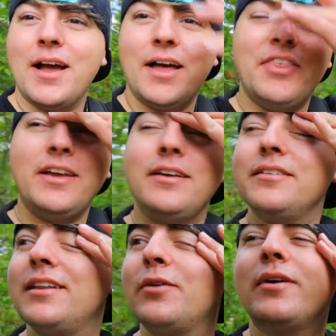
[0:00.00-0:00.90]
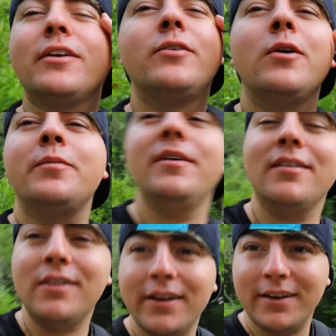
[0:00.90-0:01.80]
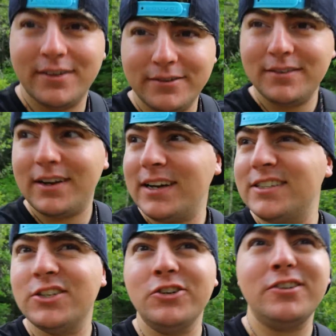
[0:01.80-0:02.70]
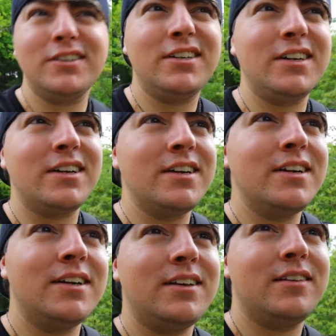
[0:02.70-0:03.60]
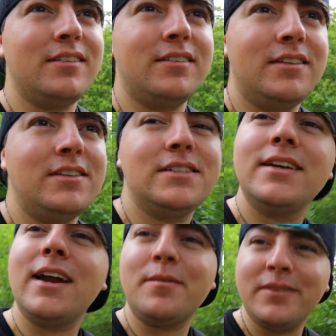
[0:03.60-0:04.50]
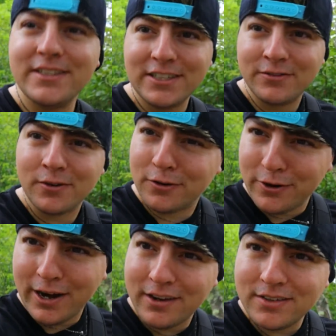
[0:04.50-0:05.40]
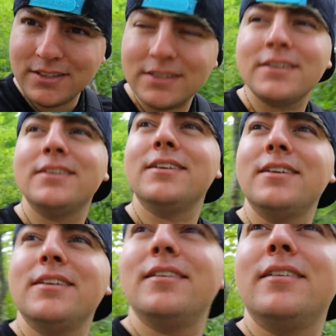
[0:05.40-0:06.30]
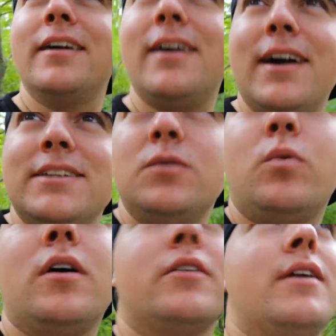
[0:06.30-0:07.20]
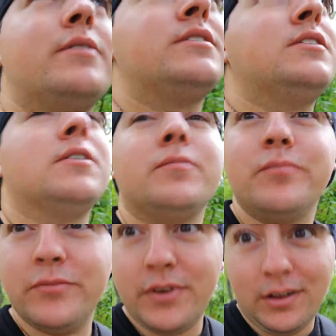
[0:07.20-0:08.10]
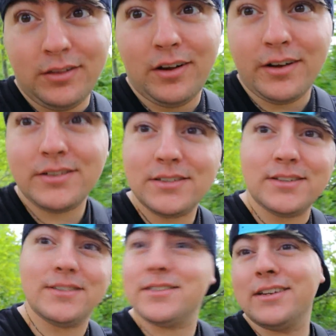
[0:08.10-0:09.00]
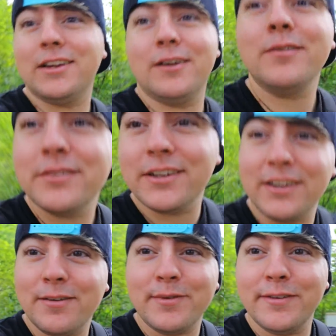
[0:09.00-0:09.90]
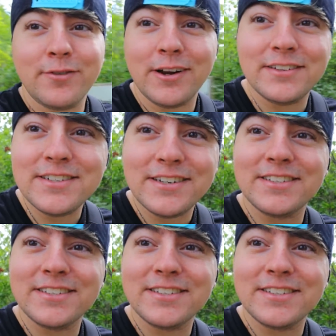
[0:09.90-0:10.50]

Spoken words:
I think, like, when I grew up here, like, I took these kind of places for granted. Like, I did walk around here a lot because, didn't have many friends.